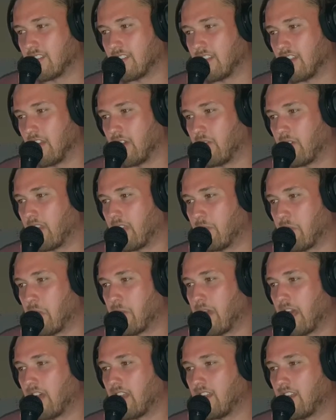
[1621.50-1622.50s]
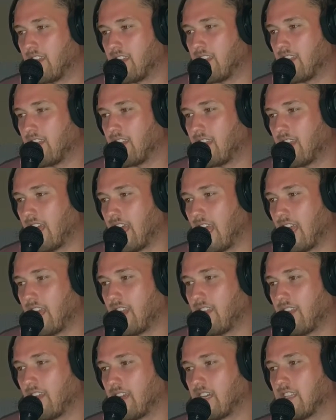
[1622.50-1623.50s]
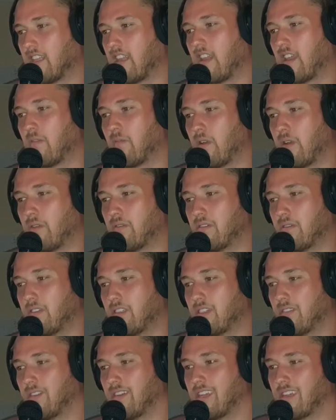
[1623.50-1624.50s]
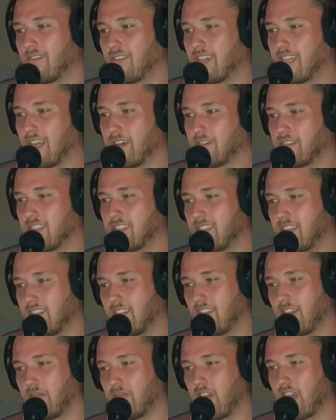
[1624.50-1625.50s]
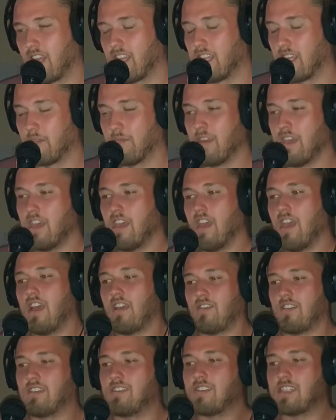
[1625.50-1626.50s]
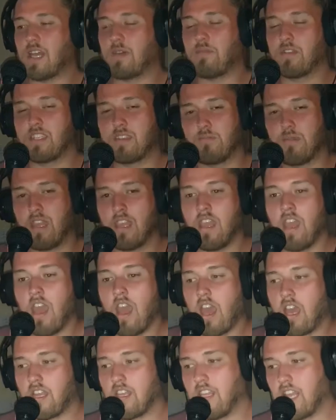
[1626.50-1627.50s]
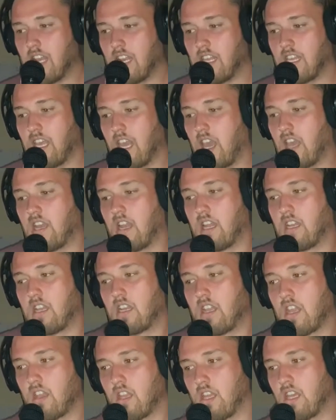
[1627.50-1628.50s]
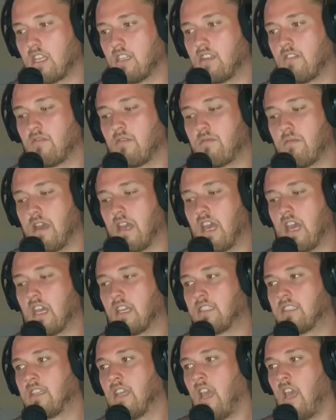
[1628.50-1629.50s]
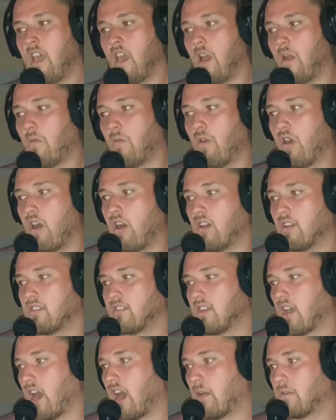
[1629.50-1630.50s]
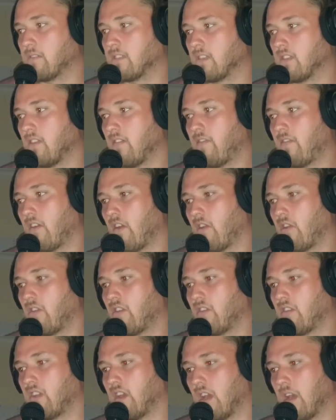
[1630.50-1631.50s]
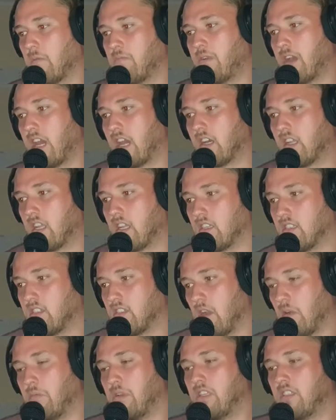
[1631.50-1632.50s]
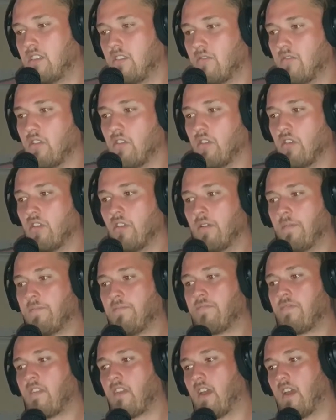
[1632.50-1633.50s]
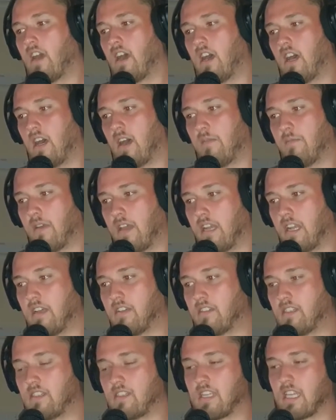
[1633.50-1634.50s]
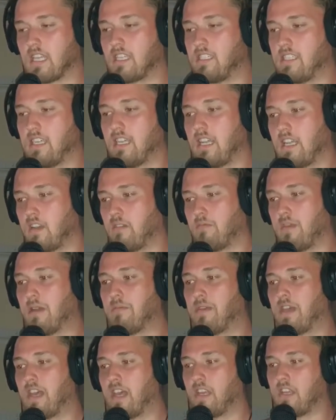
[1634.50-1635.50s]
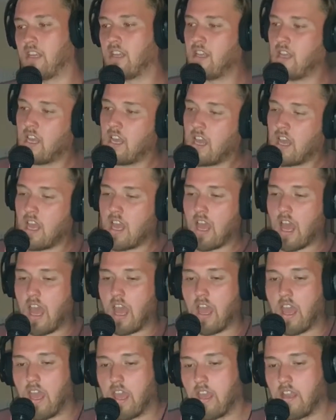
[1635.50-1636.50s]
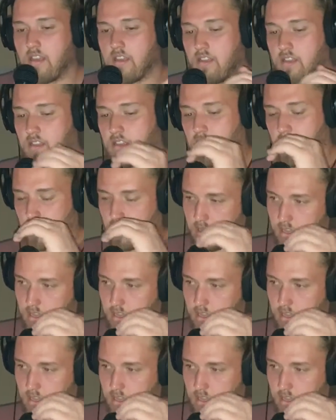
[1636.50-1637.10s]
talked along with him about anything other than what we were doing while I was slowly riding him. This has happened to me yet again. Another thing I did with my ex was I was on the phone about a job interview, and I was just like sitting on my bed, and